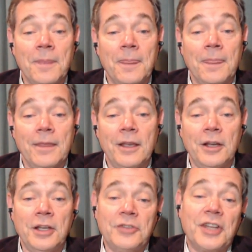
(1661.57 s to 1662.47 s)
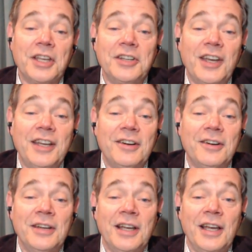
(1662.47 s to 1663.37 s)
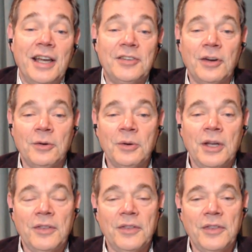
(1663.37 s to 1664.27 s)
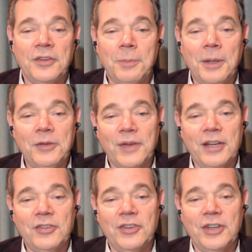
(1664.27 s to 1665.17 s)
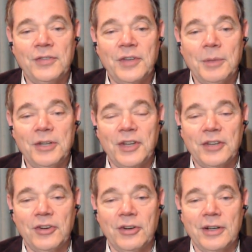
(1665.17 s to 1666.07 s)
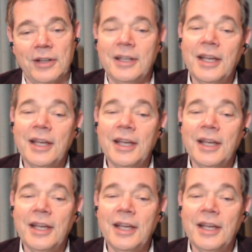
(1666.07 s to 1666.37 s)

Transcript: Right. Is the container. And so the specifications, if somebody's actually going,